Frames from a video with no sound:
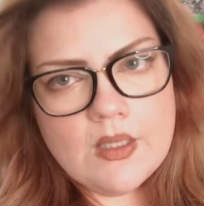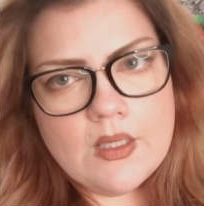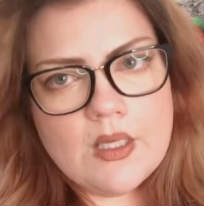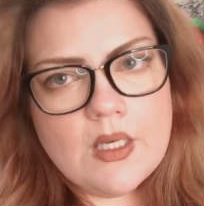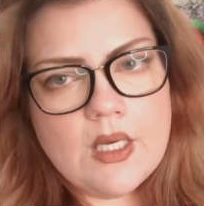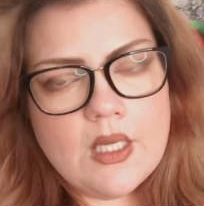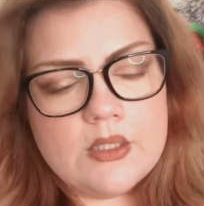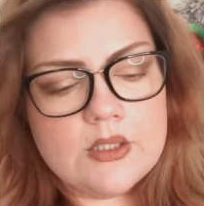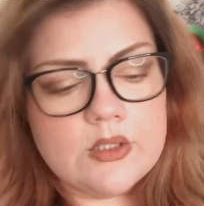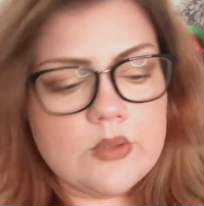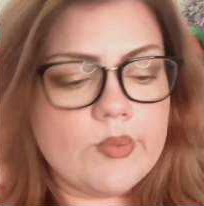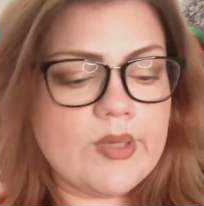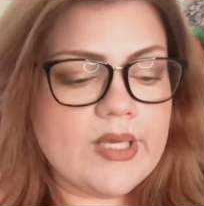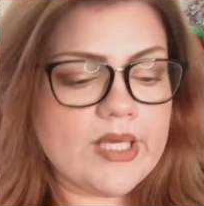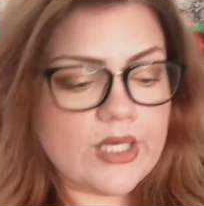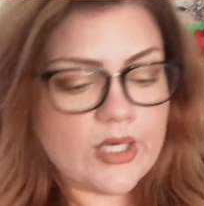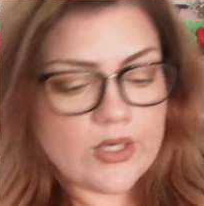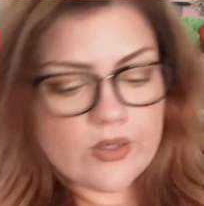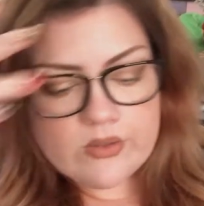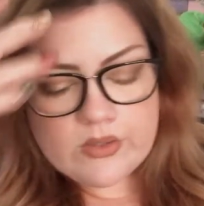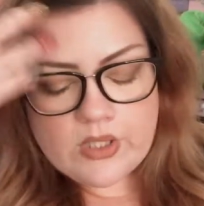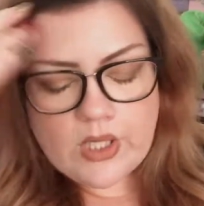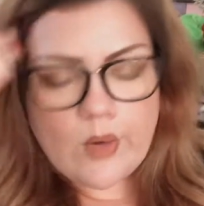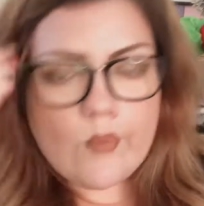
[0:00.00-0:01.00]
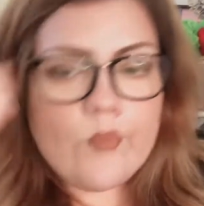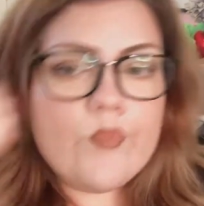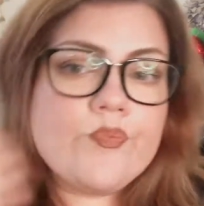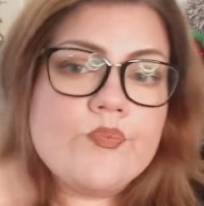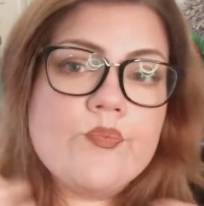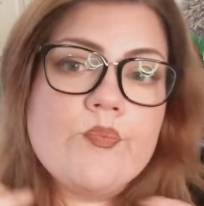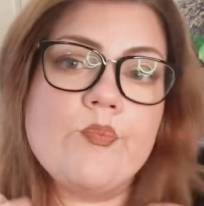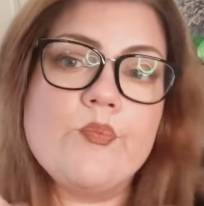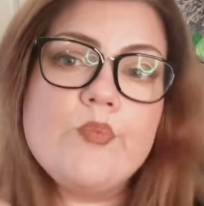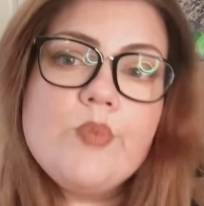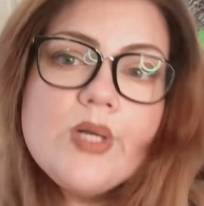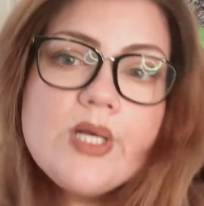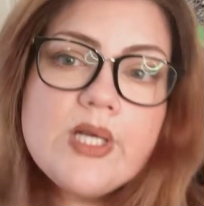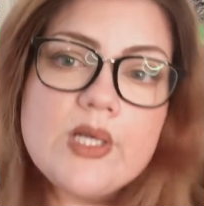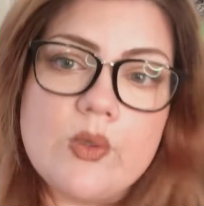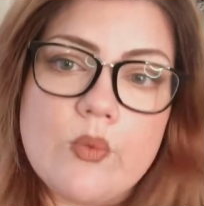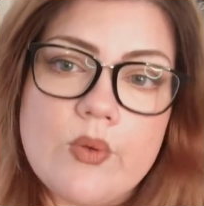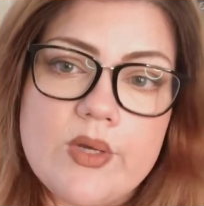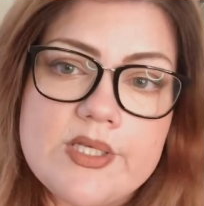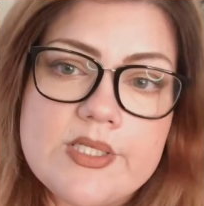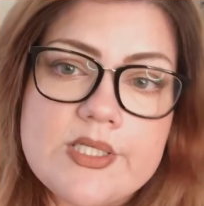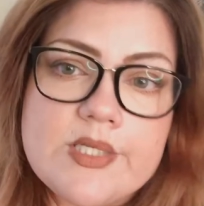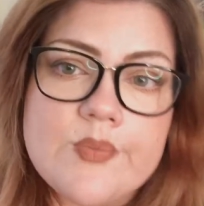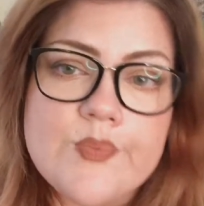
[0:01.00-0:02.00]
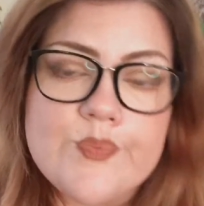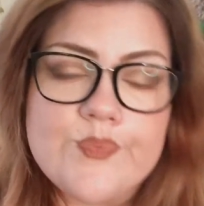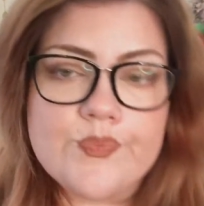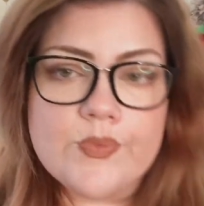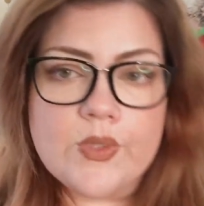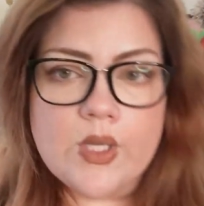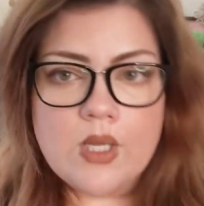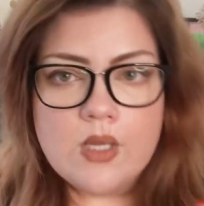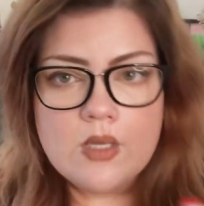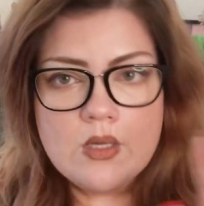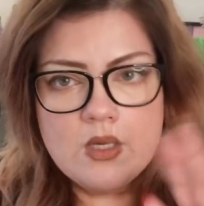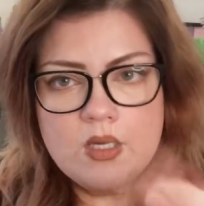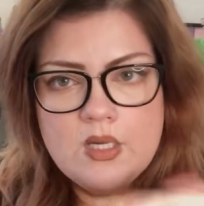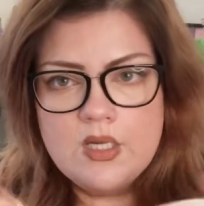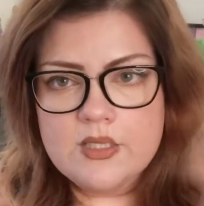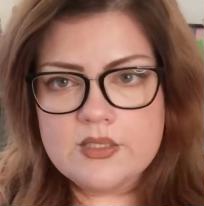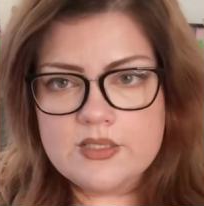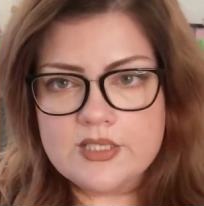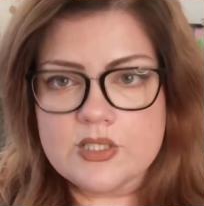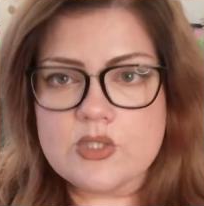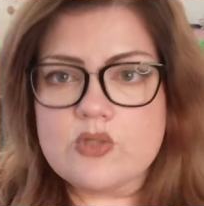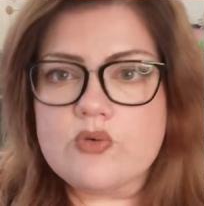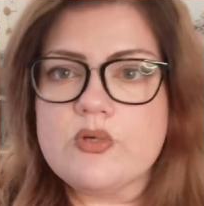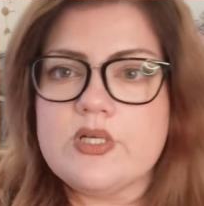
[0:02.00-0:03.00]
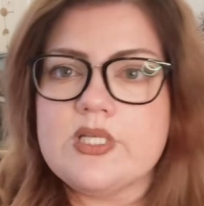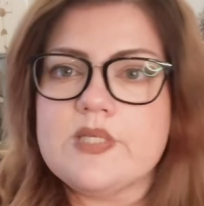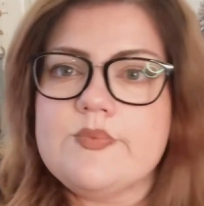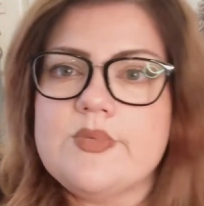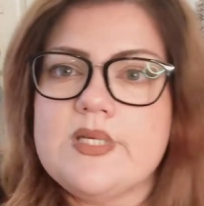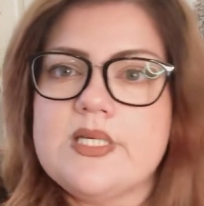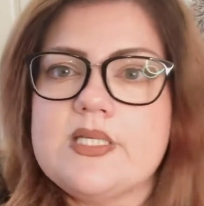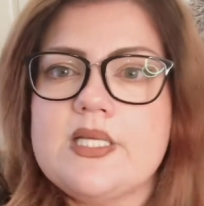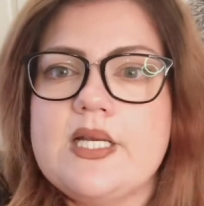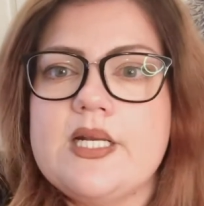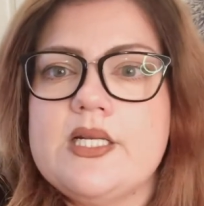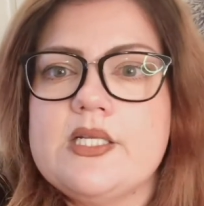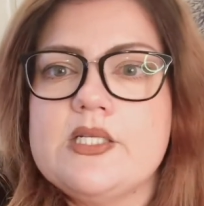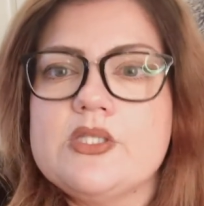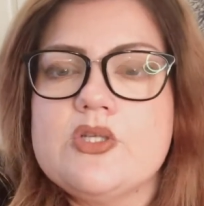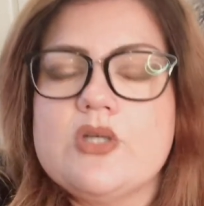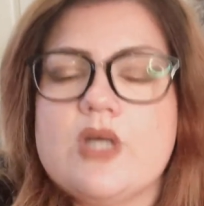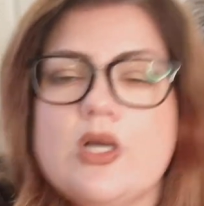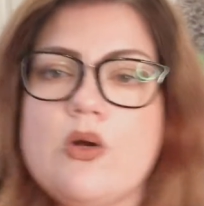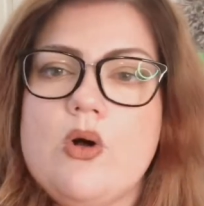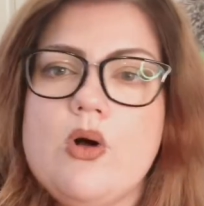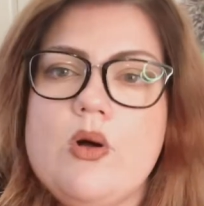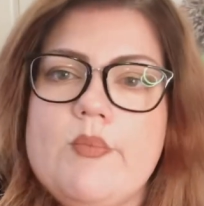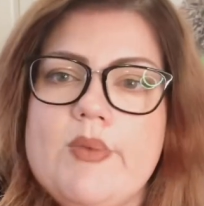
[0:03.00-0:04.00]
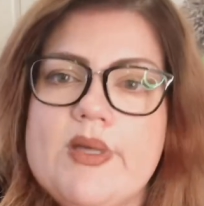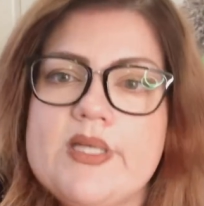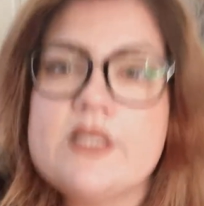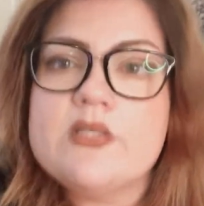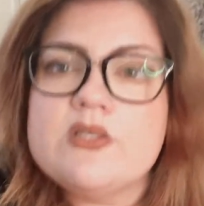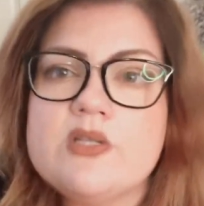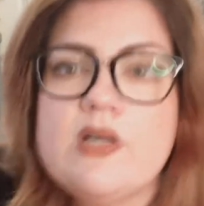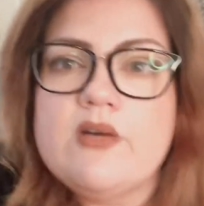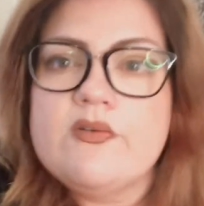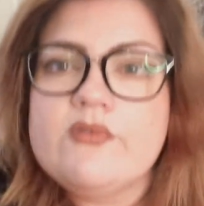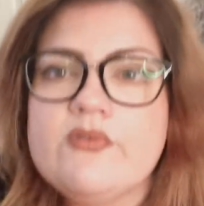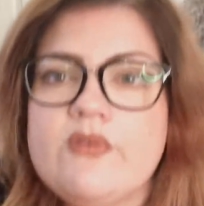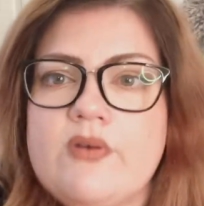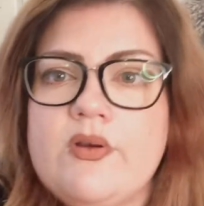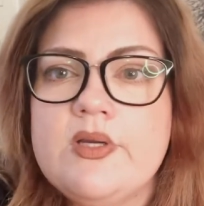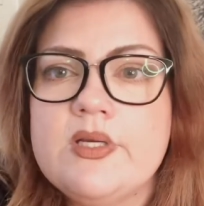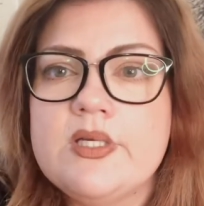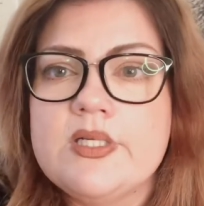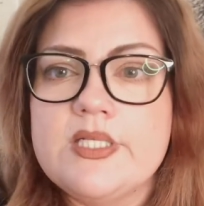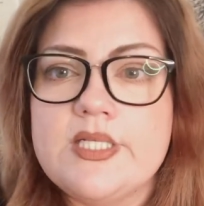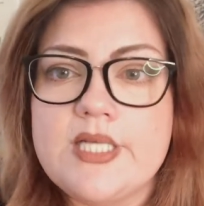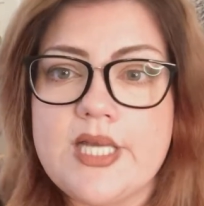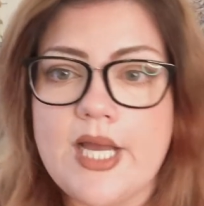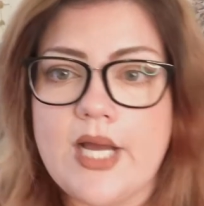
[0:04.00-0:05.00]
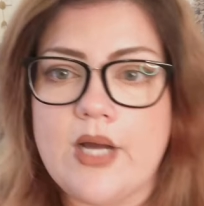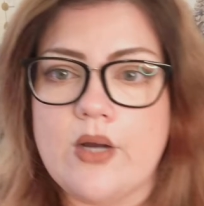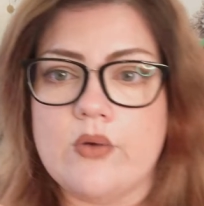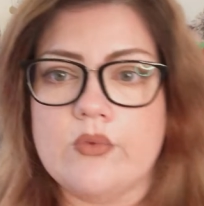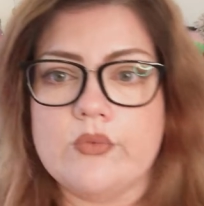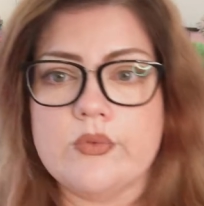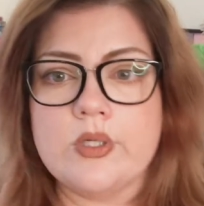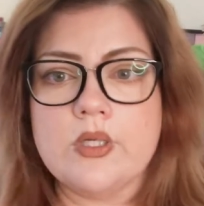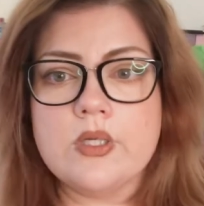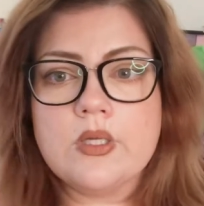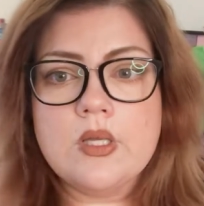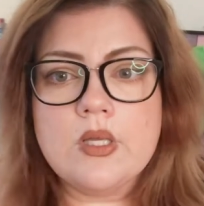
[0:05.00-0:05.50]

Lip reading: a little bit here and there. But anyways, since Christmas, I done took all my stuff down.